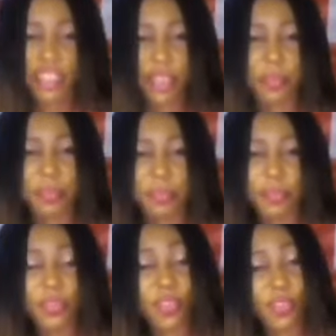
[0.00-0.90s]
him,
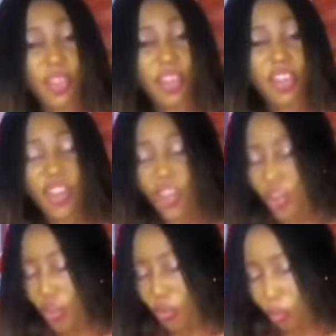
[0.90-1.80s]

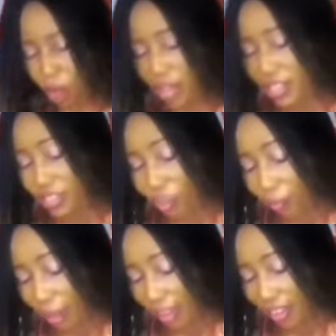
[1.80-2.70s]
"What is in
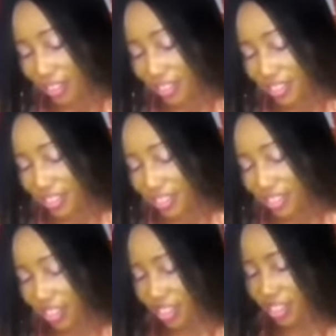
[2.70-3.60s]
your mind?"
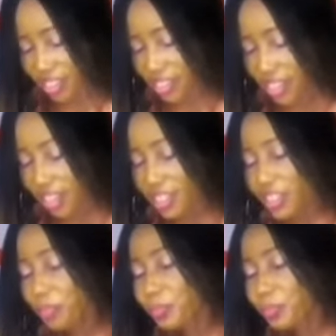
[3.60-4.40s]
And he said,